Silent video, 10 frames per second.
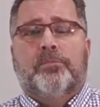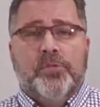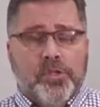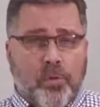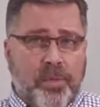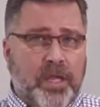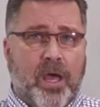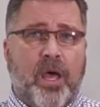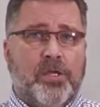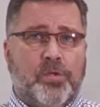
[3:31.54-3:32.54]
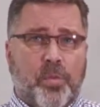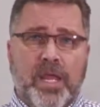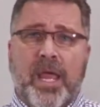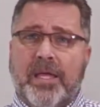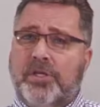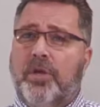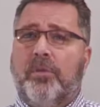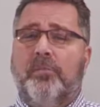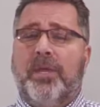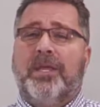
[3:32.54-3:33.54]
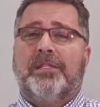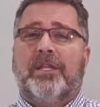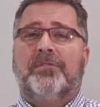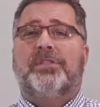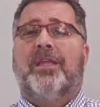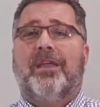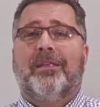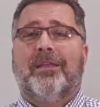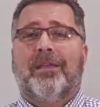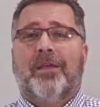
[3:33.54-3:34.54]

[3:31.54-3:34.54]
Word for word: So, because we as human beings have sinned,